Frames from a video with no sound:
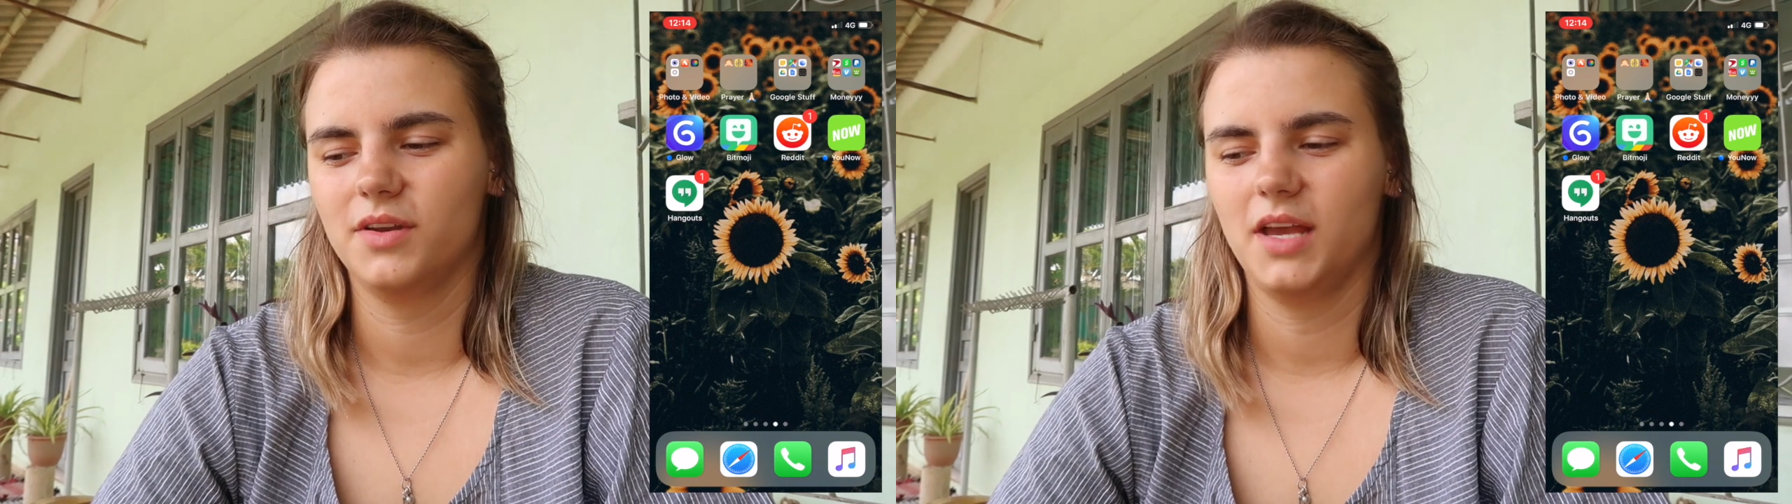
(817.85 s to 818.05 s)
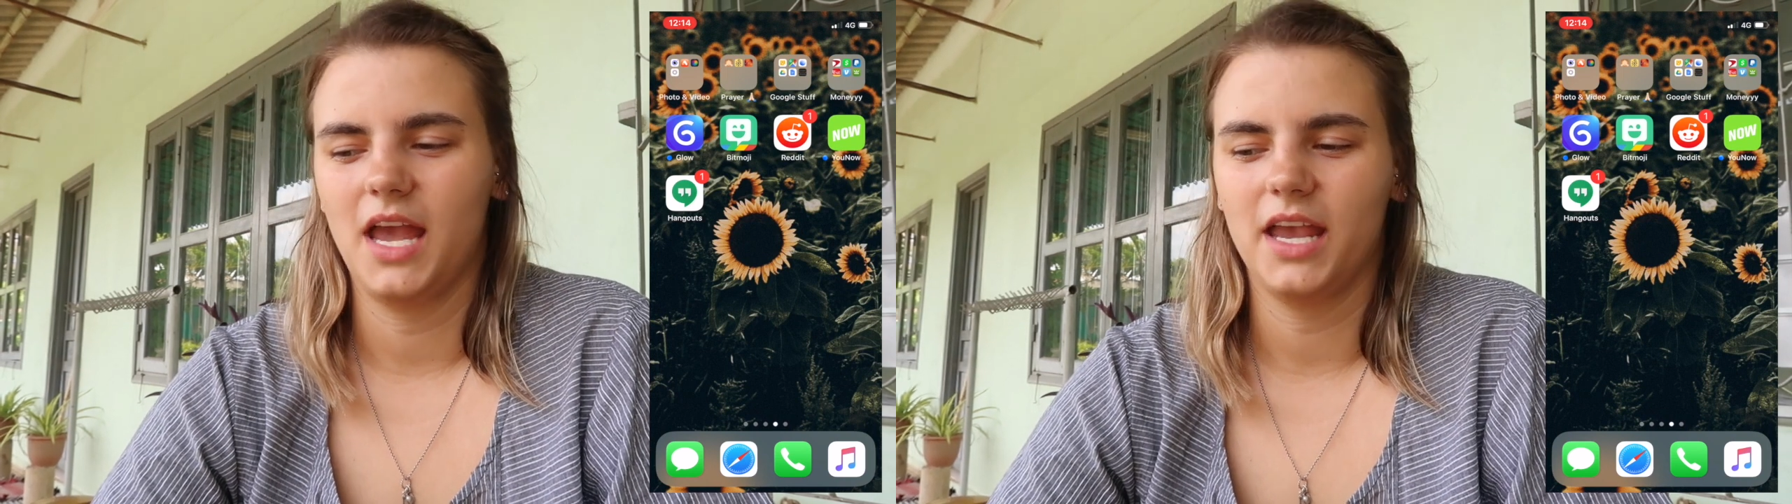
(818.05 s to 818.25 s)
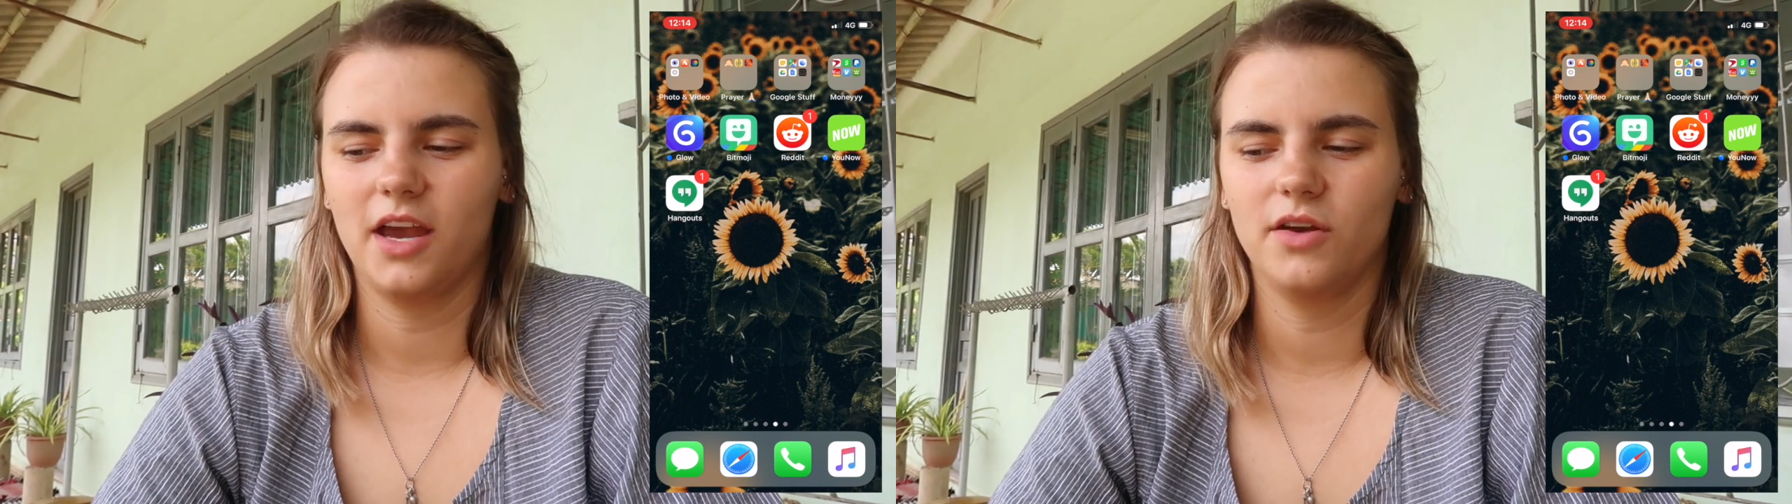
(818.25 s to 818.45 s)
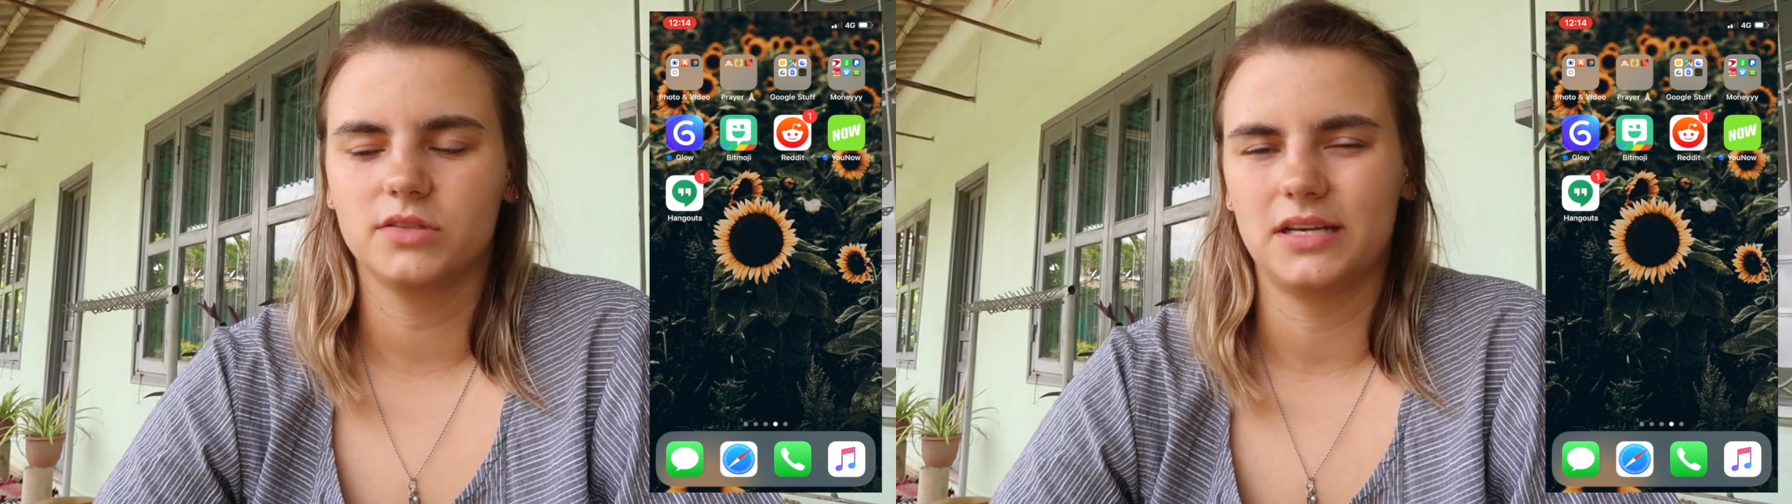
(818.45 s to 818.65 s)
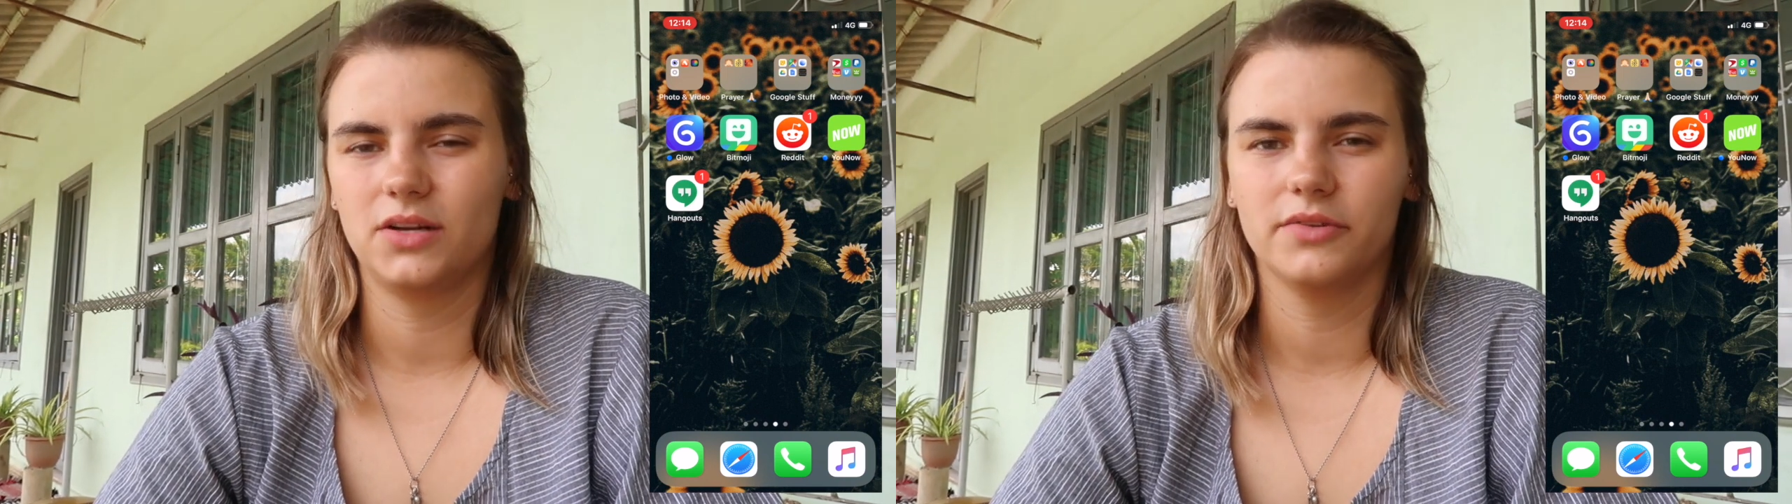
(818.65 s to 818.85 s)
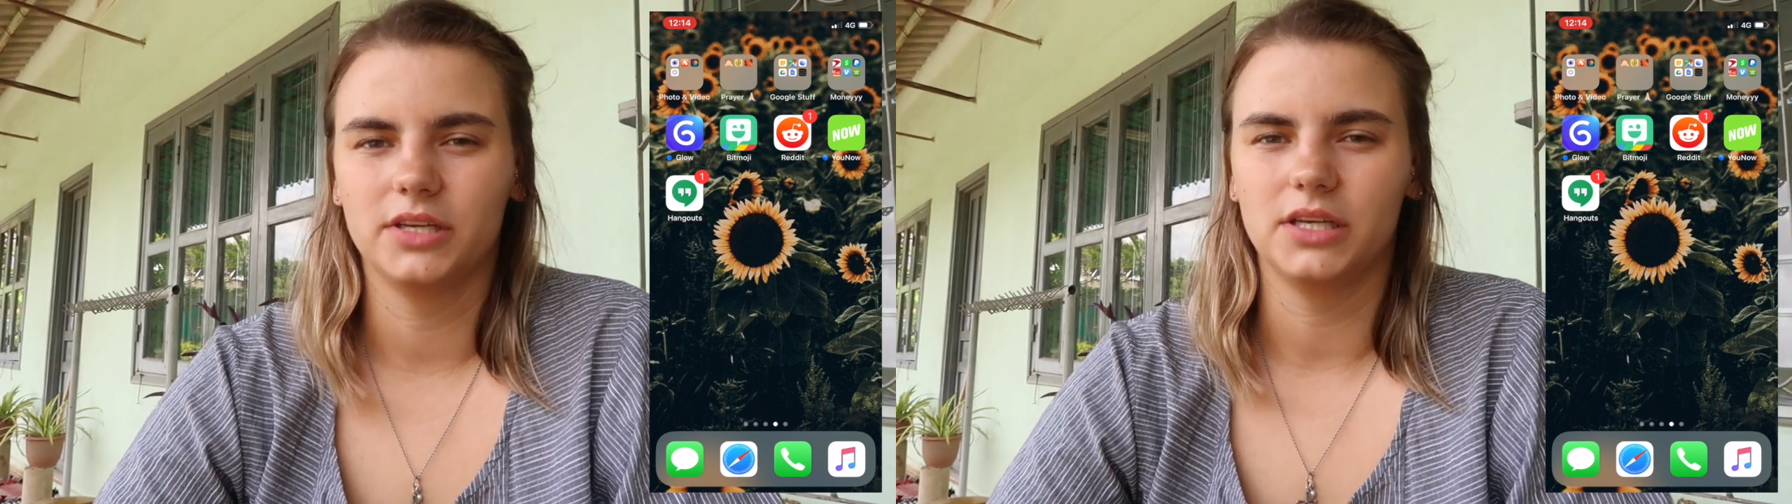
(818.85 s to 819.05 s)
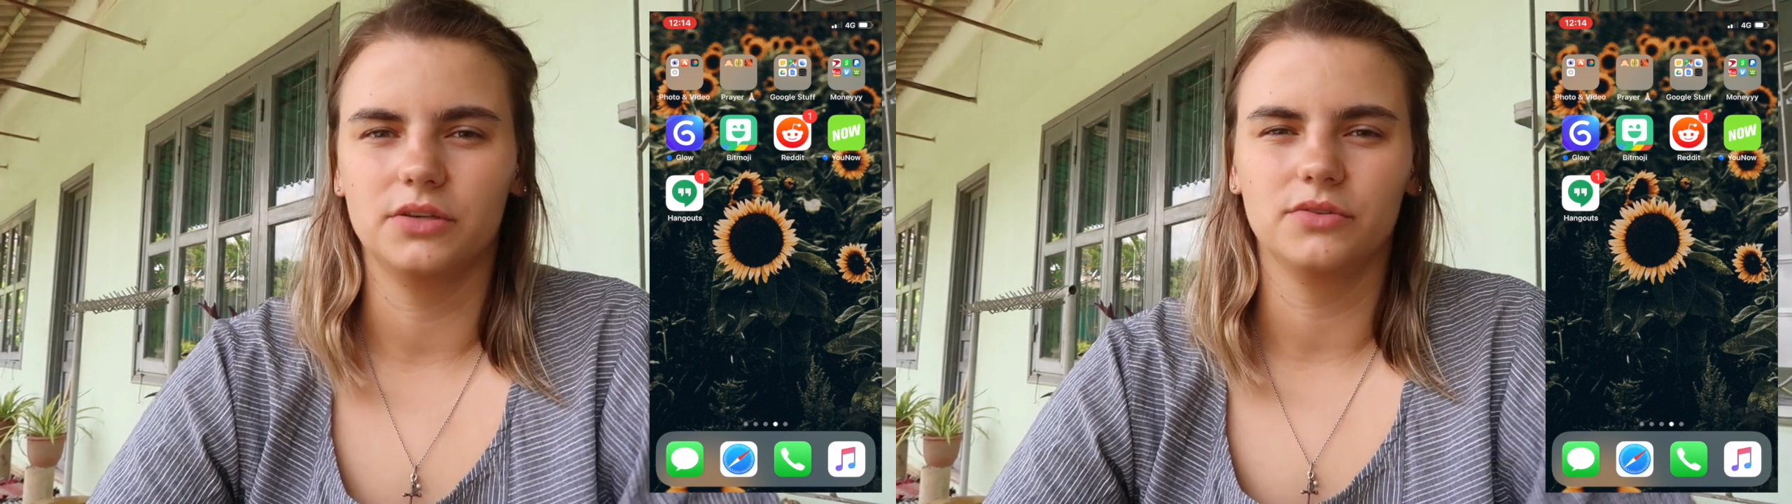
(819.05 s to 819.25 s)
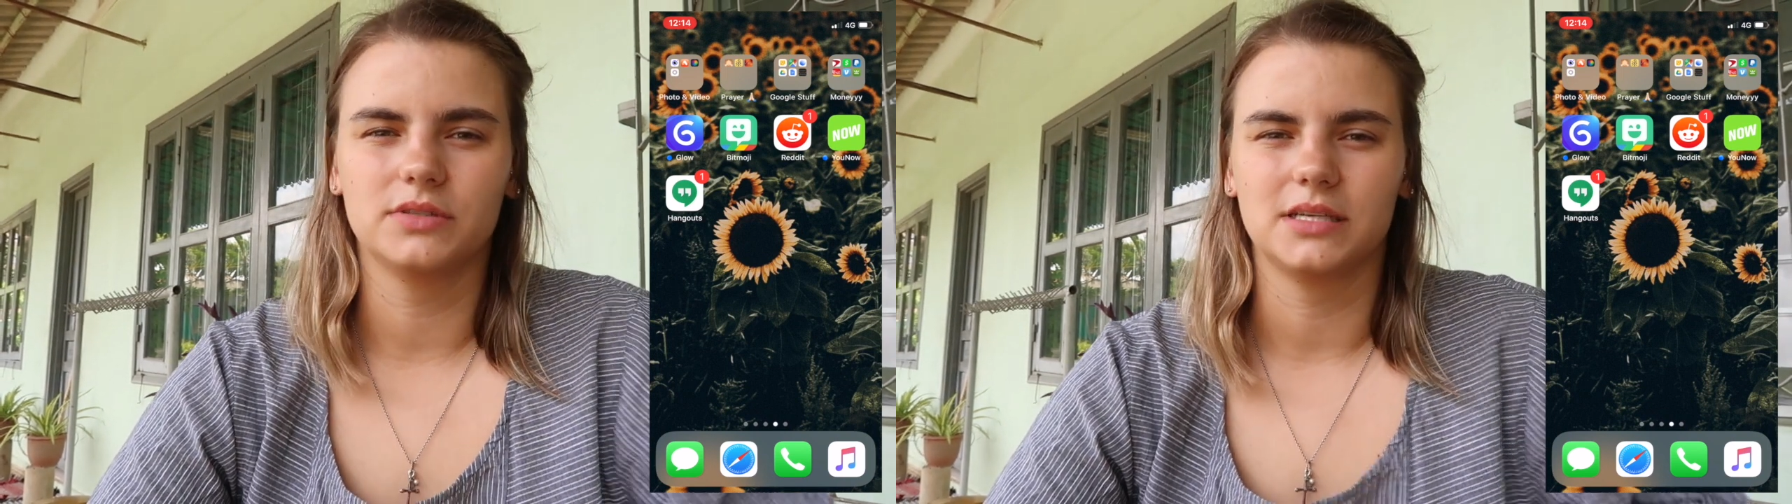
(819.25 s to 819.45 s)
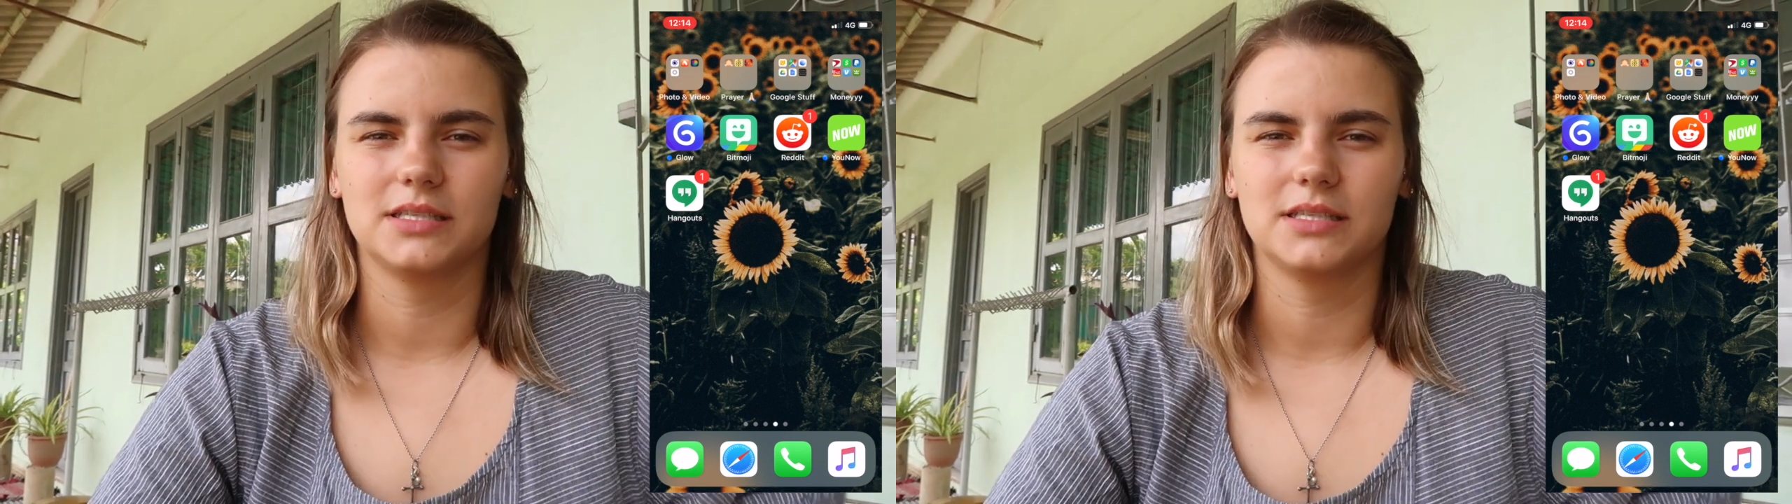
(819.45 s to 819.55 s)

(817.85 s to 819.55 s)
Hangouts I don't really use.